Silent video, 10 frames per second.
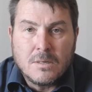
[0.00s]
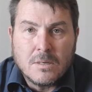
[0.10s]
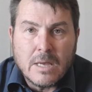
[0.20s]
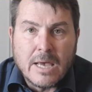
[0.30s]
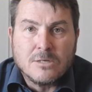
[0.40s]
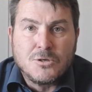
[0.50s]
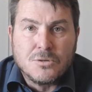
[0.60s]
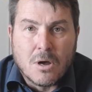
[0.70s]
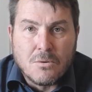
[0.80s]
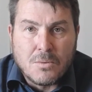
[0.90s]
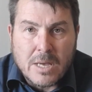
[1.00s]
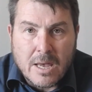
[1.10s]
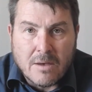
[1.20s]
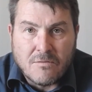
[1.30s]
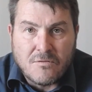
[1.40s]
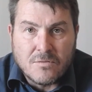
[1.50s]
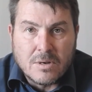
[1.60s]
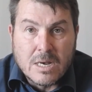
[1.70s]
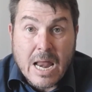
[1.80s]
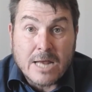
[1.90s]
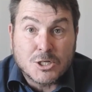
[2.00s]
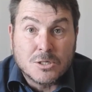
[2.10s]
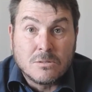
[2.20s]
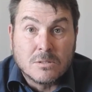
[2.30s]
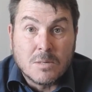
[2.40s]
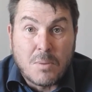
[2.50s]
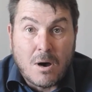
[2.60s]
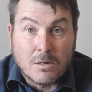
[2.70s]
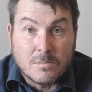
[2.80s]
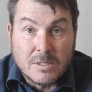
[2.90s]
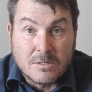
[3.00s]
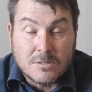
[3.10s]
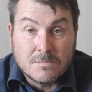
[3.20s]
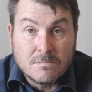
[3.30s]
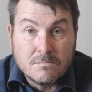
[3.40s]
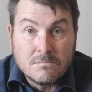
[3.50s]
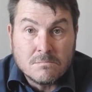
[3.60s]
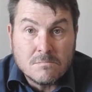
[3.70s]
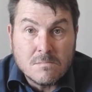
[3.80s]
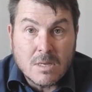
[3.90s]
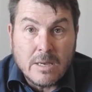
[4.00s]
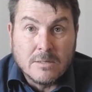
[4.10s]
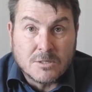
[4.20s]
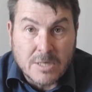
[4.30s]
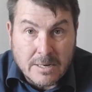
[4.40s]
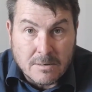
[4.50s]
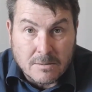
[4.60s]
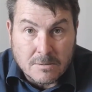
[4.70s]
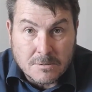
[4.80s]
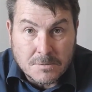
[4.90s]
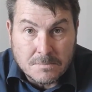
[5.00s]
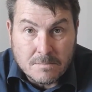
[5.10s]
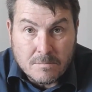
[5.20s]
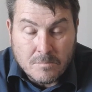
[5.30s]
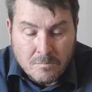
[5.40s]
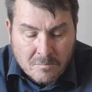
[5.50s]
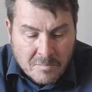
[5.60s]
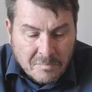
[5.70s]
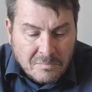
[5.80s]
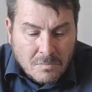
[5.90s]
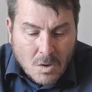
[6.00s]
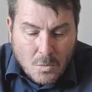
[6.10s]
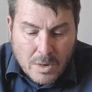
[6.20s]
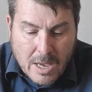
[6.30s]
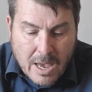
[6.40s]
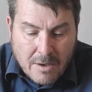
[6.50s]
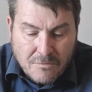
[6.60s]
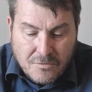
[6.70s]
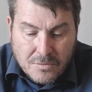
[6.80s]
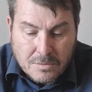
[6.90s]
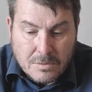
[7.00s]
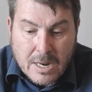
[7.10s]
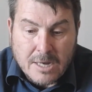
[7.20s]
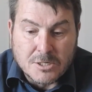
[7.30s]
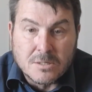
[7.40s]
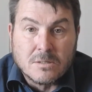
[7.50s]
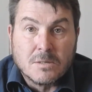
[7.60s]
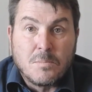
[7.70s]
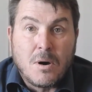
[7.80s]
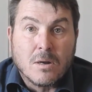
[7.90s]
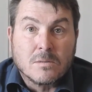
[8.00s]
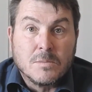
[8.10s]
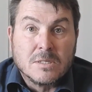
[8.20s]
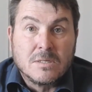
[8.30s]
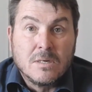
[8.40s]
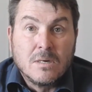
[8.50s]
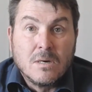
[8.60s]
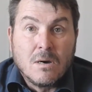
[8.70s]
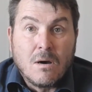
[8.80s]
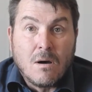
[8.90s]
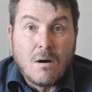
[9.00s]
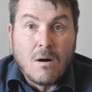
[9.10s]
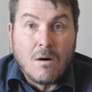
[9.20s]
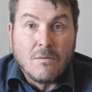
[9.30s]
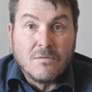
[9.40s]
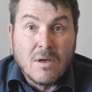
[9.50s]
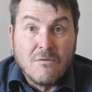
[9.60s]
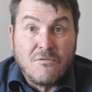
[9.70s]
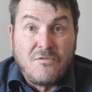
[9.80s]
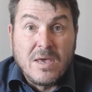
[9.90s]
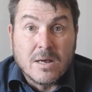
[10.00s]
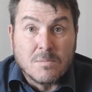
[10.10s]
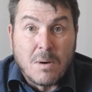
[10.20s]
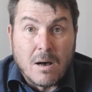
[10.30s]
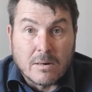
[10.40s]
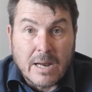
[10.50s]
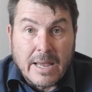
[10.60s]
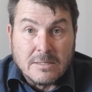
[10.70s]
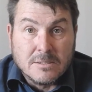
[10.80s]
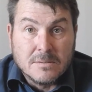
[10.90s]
As you know, we have national departments in Saitlanders. We have National Department of Weerbaarheid,